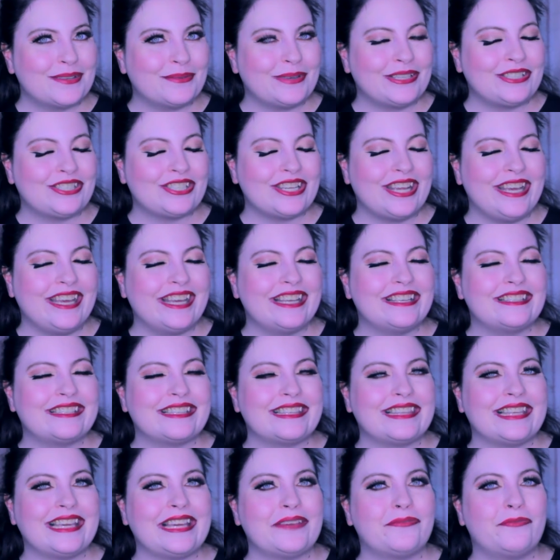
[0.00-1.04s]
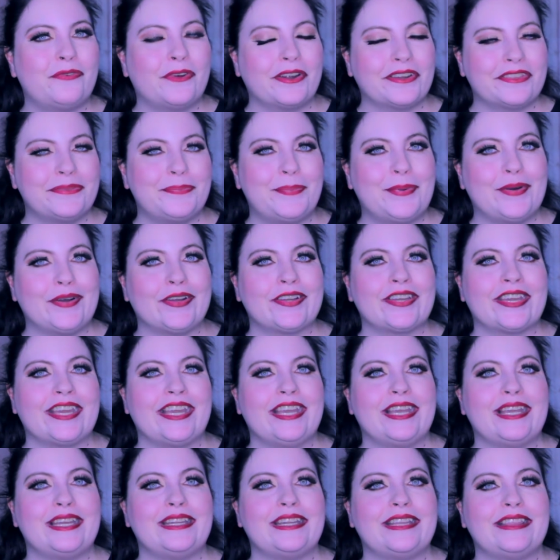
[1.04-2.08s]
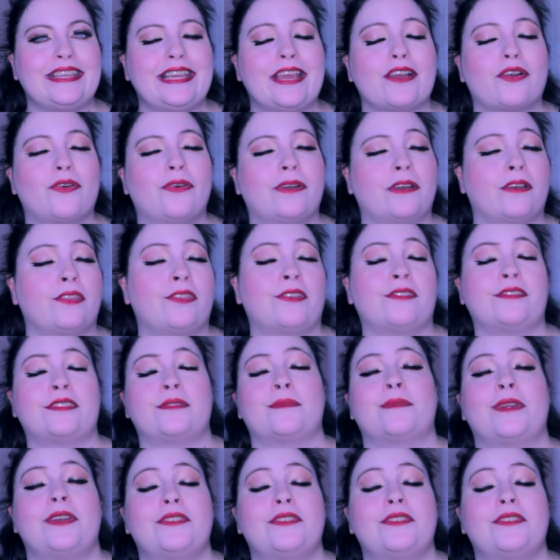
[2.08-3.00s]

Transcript: which is the 4th book in the A Court of Thorns and